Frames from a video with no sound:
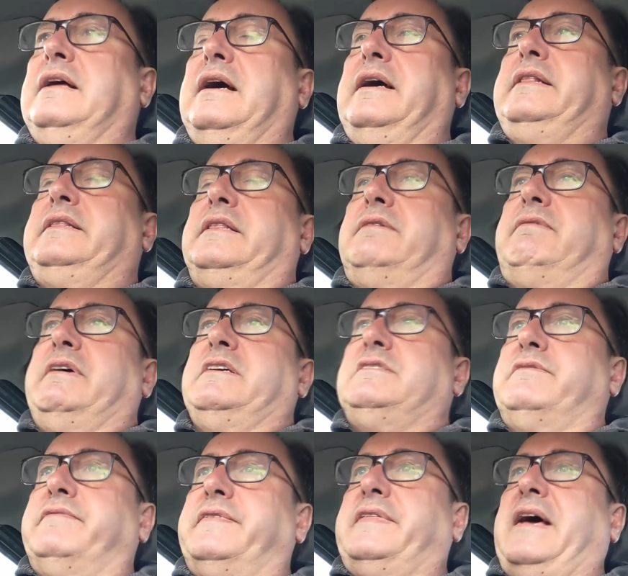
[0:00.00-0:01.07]
And the
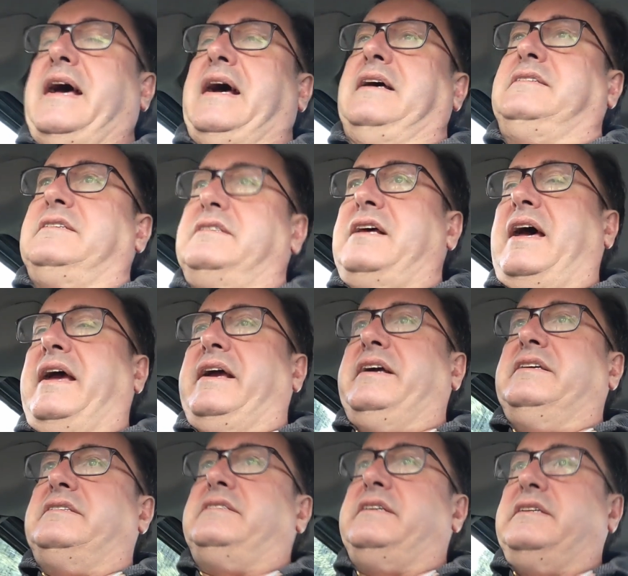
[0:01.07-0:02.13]
reason for that, as I say,
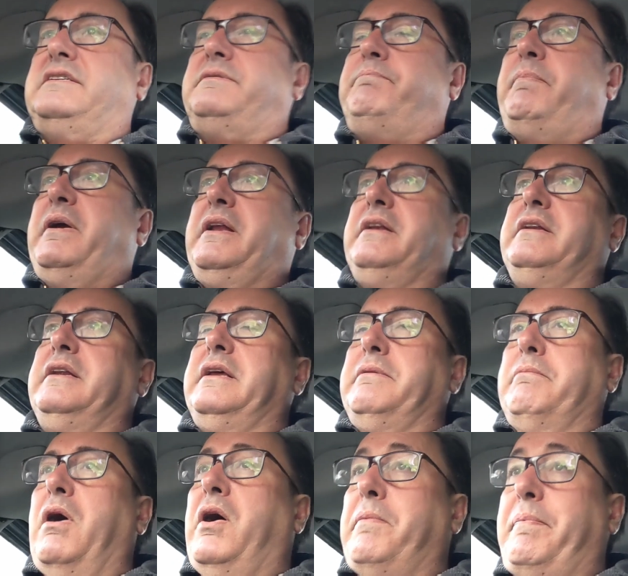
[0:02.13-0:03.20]
is it's been,
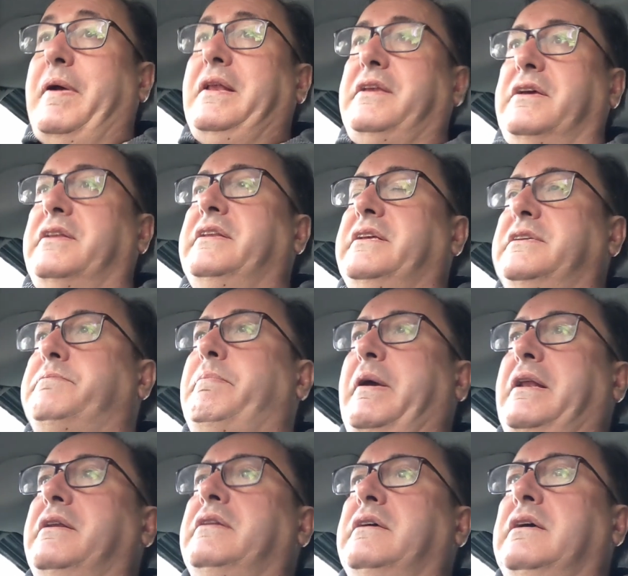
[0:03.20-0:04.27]
in my opinion, it's
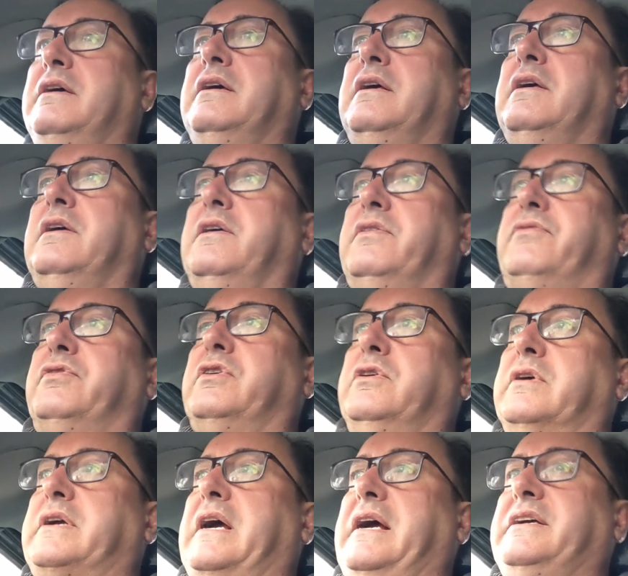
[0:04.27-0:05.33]
been
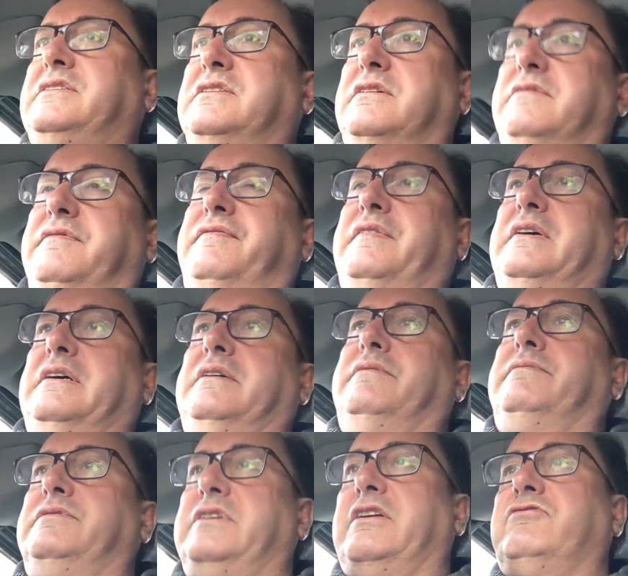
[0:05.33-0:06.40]
through a case of uh,
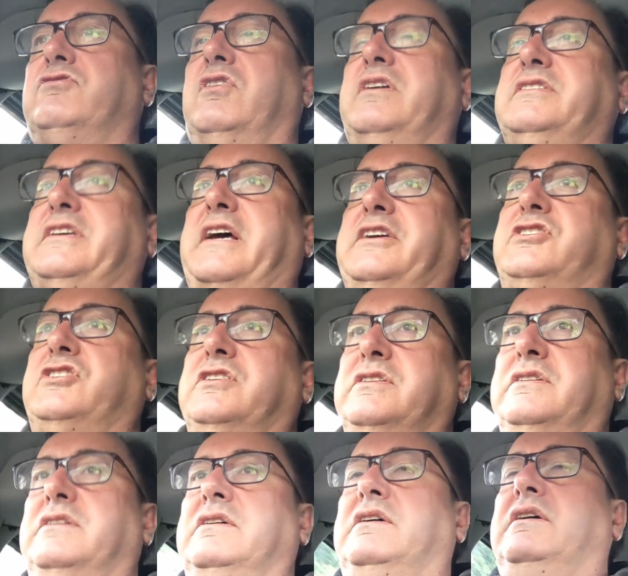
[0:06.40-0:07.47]
centralisation,
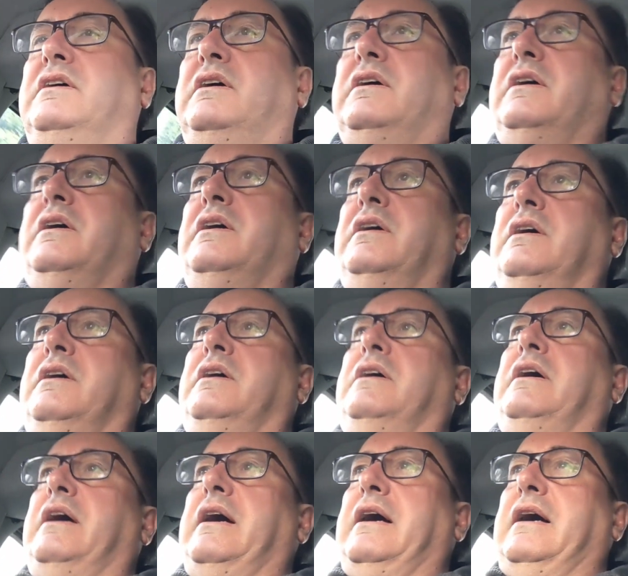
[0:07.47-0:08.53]

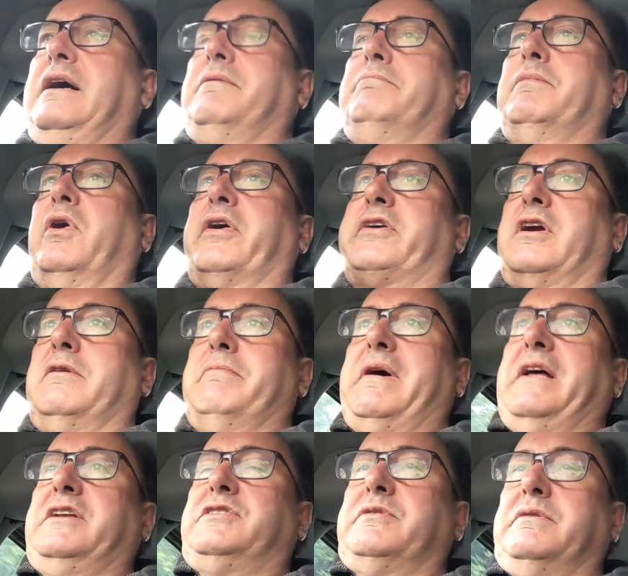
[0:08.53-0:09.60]
uh,
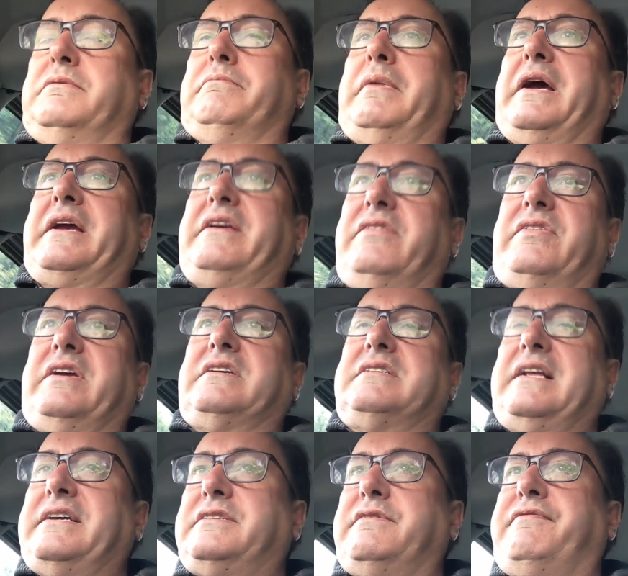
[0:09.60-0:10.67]
micromanagement, making things
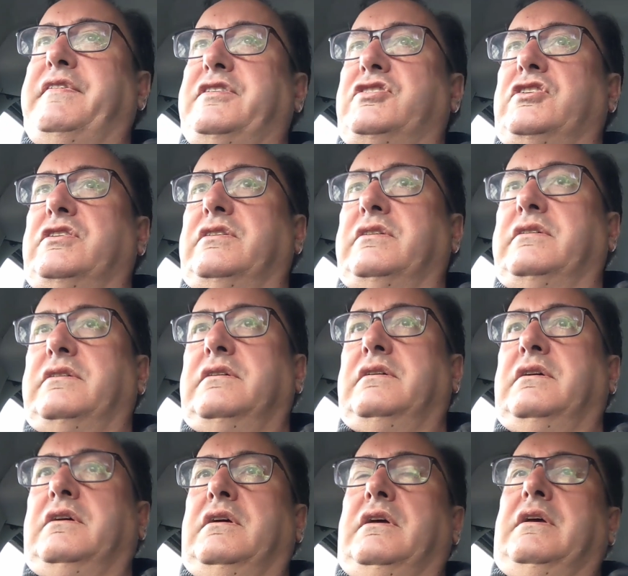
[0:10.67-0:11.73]
less efficient,
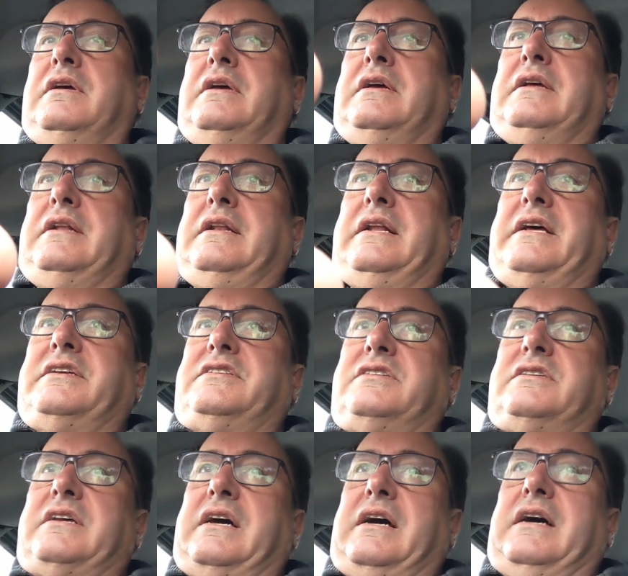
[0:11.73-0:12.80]

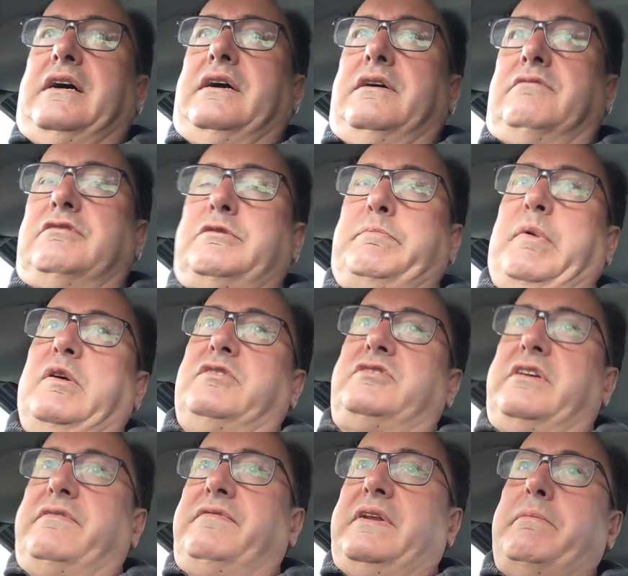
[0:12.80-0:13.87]
less uh,
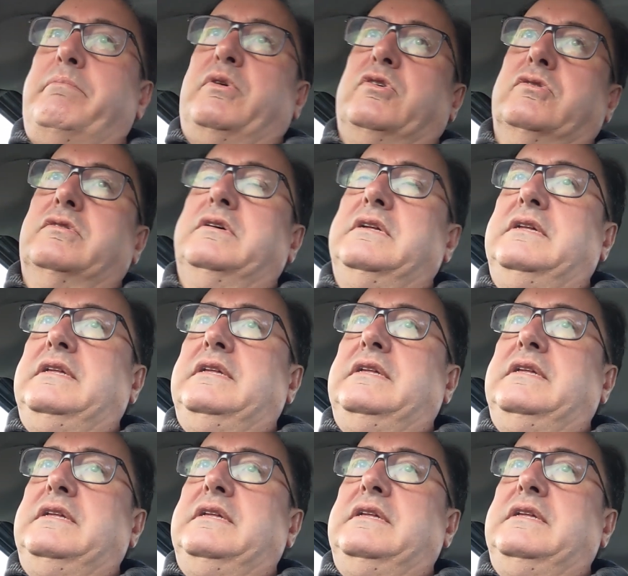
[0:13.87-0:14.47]
responsive, nimble